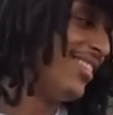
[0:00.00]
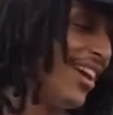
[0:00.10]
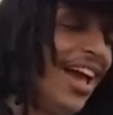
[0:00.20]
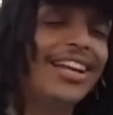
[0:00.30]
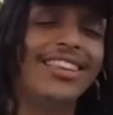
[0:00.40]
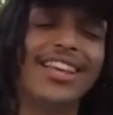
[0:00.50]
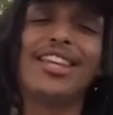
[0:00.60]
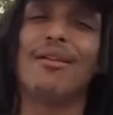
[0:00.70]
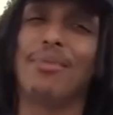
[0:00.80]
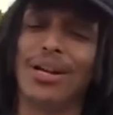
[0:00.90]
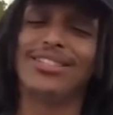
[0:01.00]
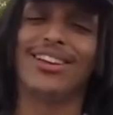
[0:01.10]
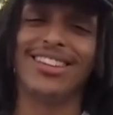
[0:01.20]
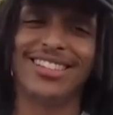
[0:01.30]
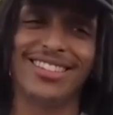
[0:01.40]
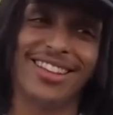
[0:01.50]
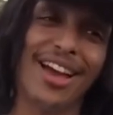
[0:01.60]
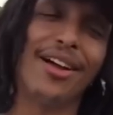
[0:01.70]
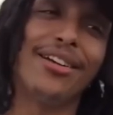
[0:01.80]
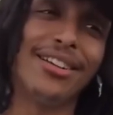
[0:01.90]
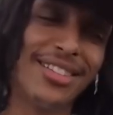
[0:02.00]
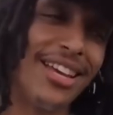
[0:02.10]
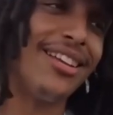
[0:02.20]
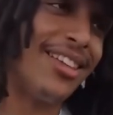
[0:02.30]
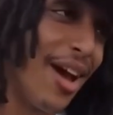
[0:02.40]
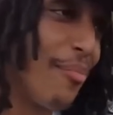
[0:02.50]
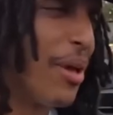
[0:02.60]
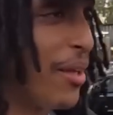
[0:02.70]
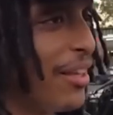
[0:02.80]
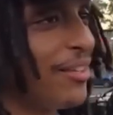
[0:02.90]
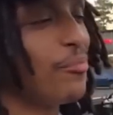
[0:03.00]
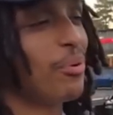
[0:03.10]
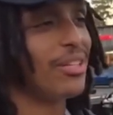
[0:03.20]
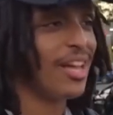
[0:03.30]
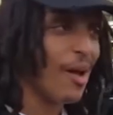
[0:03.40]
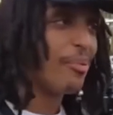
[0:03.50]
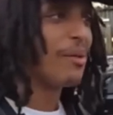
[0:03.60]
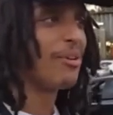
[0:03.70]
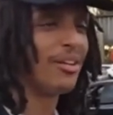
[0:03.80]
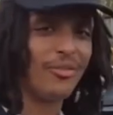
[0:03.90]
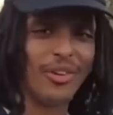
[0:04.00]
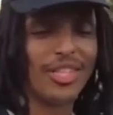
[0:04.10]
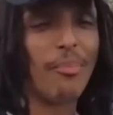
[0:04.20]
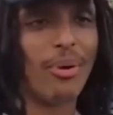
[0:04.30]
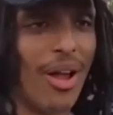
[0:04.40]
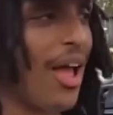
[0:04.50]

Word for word: Yeah, anything that breaks on this, I'm going to take a down payment. You put a down payment on the face. I put it on